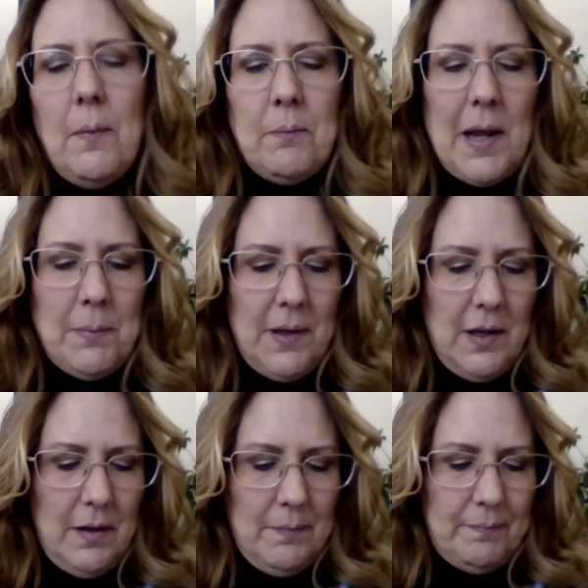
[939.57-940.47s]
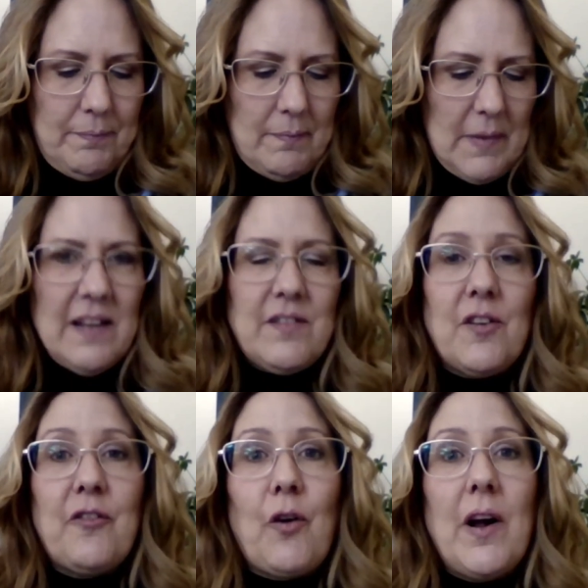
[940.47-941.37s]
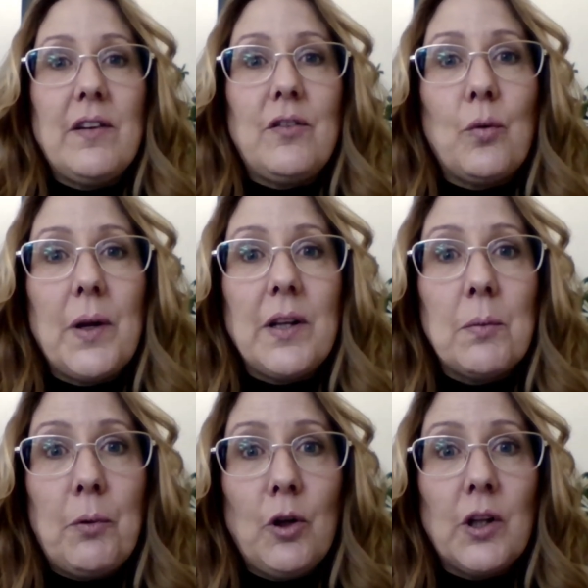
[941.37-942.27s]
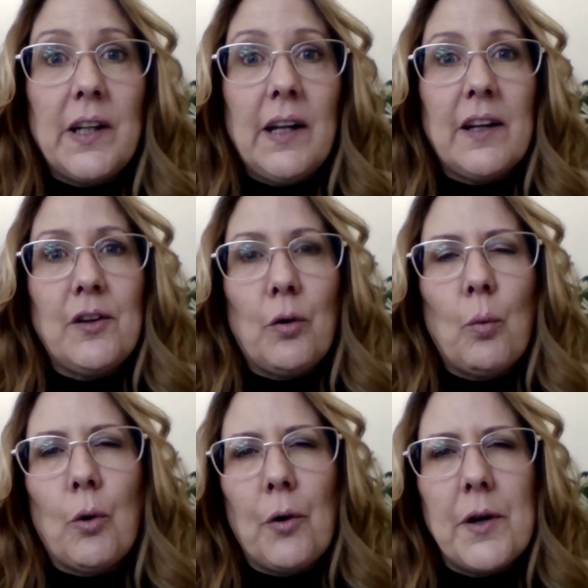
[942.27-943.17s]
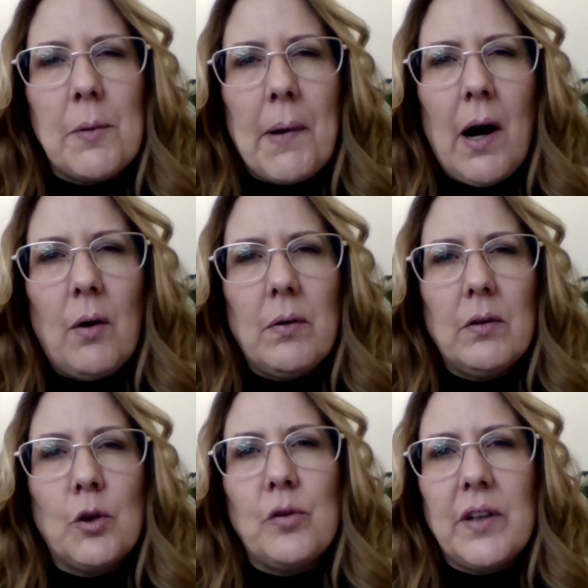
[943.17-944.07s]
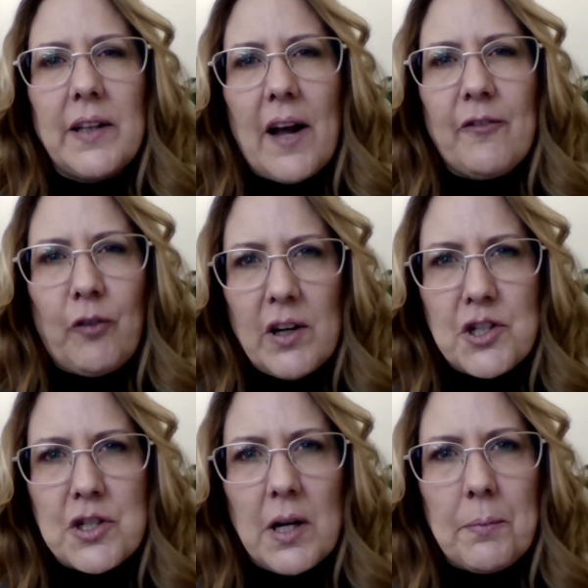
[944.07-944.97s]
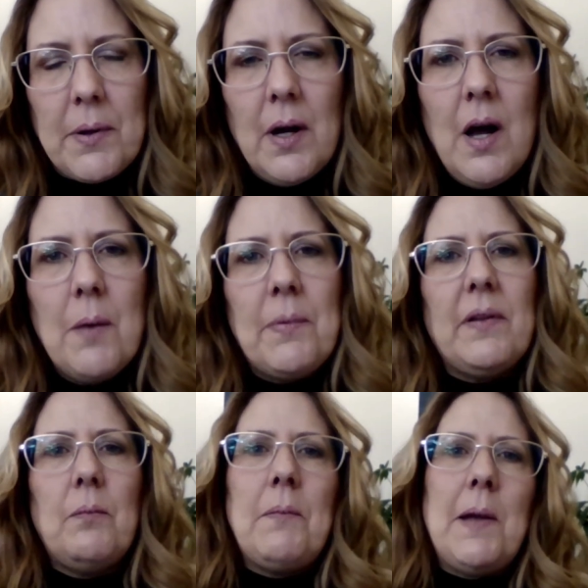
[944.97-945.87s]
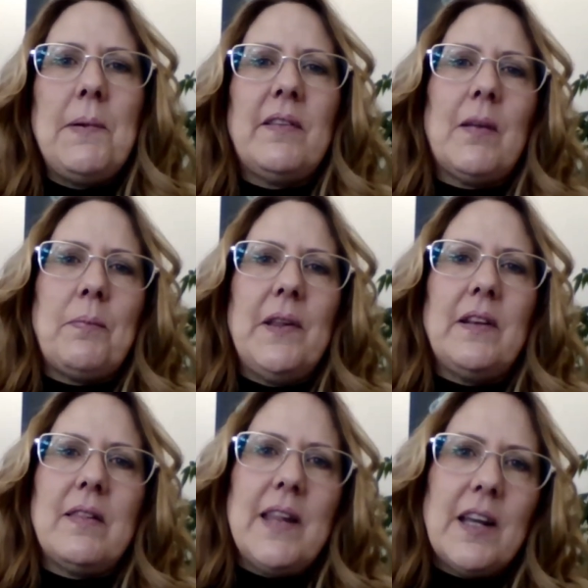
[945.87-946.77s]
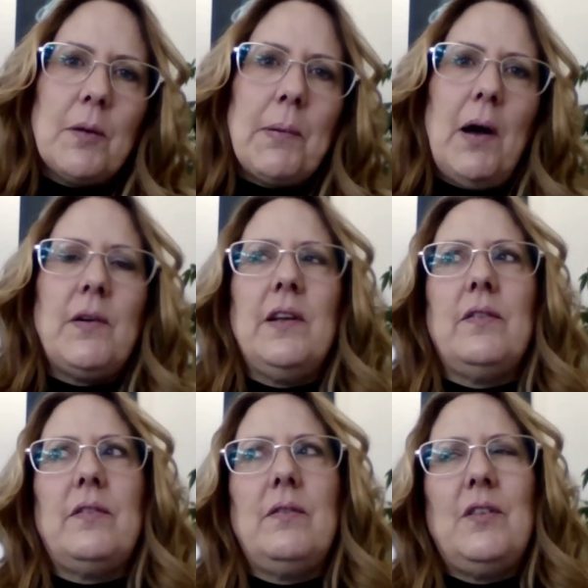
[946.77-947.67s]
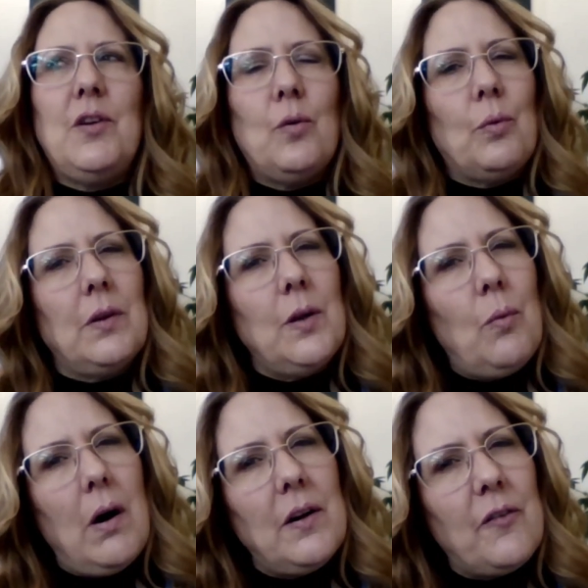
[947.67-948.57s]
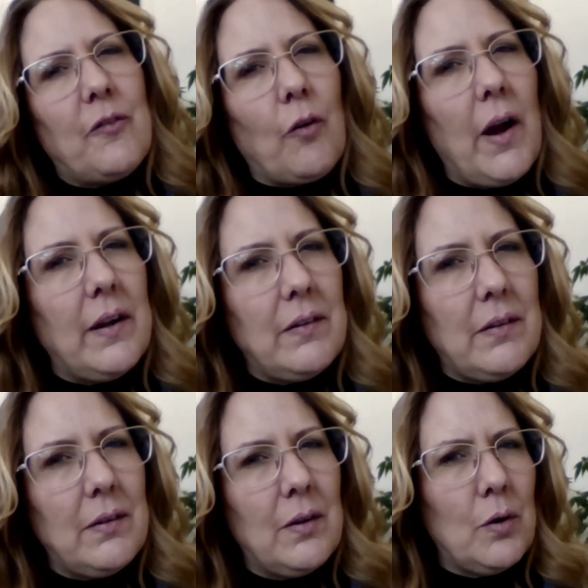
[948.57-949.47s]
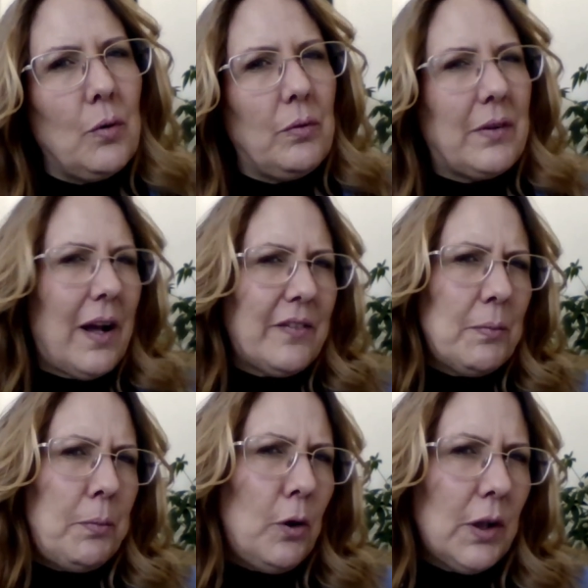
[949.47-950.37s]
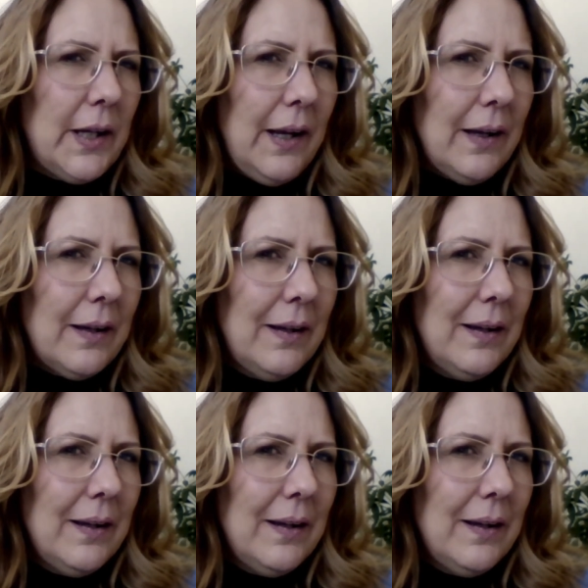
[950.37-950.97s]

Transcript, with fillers: Maybe it's a friend doing the bullying and you're worried about losing that friendship but maybe something to think about is do you really want a friend who does bullying?